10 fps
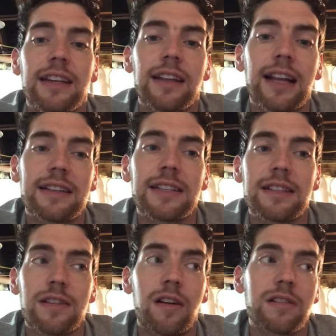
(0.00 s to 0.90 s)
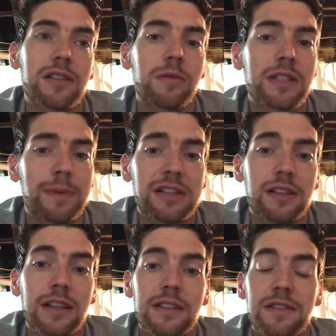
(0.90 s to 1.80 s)
and Lexi is also a
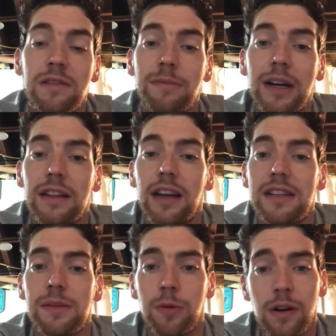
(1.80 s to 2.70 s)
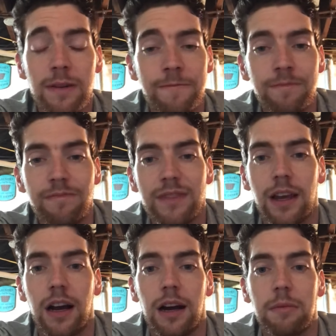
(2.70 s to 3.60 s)
special ed student of mine that I support.
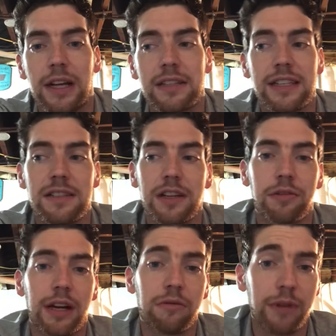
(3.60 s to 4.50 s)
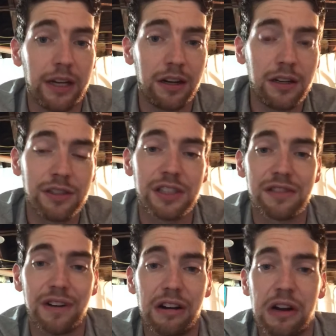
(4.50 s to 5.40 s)
Lexi is a great reader.
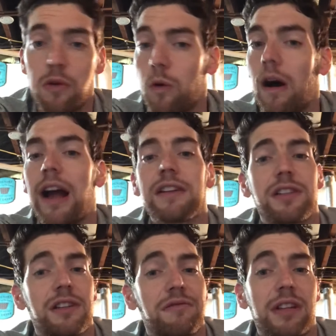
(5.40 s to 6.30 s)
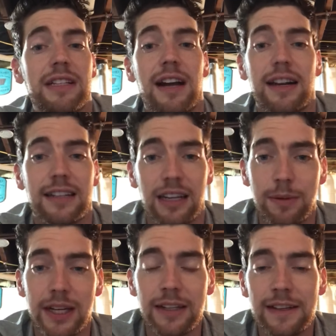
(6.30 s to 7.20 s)
She's very quiet. She doesn't really talk to
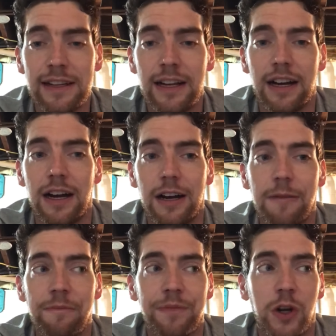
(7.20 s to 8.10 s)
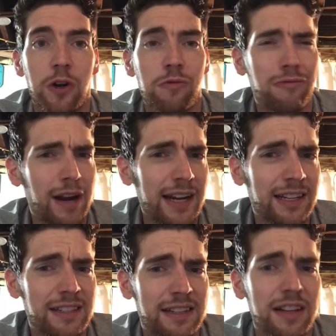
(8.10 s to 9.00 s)
anybody. Her
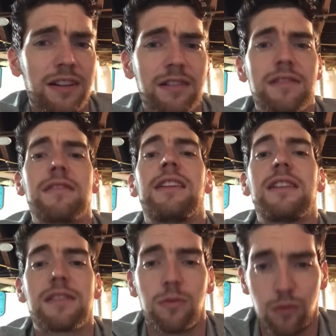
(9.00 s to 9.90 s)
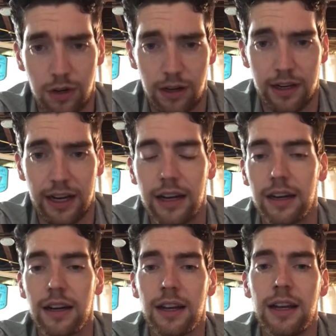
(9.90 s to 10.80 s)
writing skills need some work, and